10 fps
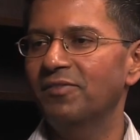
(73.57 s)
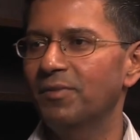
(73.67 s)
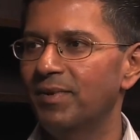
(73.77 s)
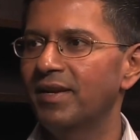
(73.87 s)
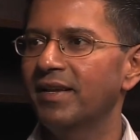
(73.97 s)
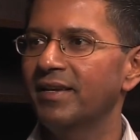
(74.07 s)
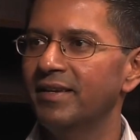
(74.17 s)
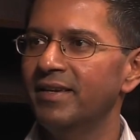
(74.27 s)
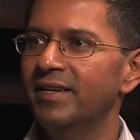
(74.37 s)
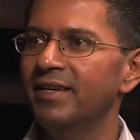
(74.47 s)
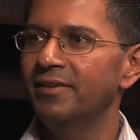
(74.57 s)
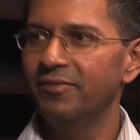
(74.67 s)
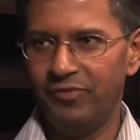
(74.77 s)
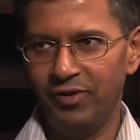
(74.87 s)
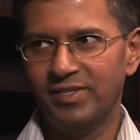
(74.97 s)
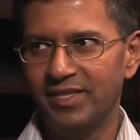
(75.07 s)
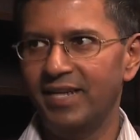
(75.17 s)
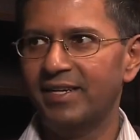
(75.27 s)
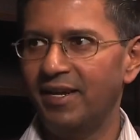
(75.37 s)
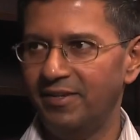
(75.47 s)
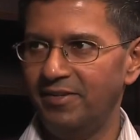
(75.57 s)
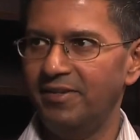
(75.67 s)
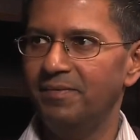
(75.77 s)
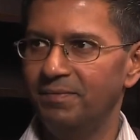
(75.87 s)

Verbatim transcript: of the building, falls in that category.